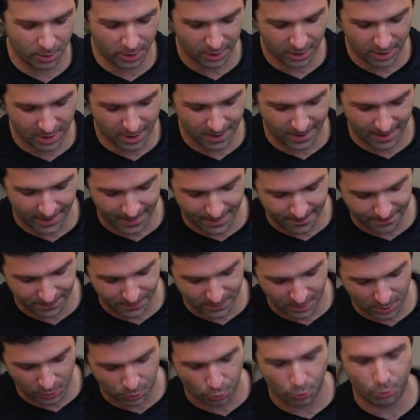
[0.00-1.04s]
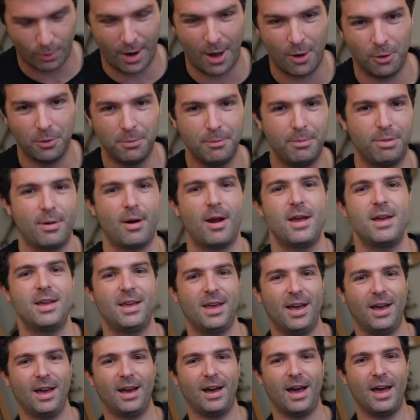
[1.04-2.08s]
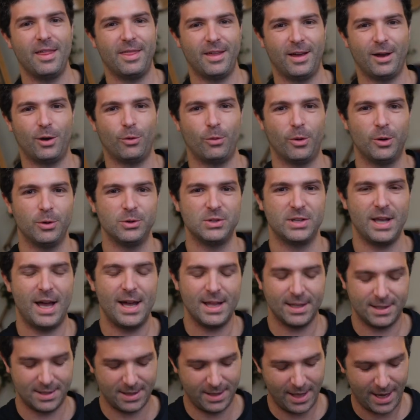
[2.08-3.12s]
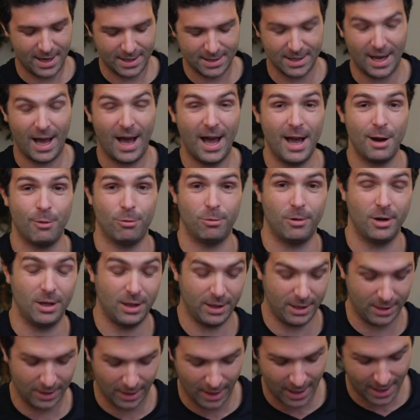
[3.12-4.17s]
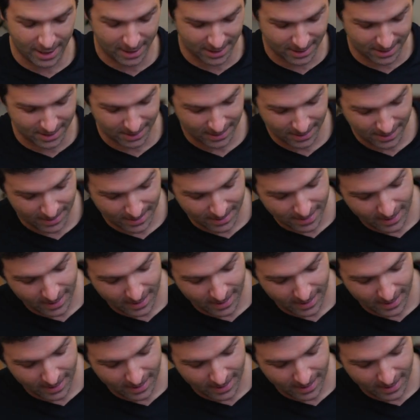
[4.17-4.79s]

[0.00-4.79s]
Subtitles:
really groundbreaking, I think, rosettes that I really like.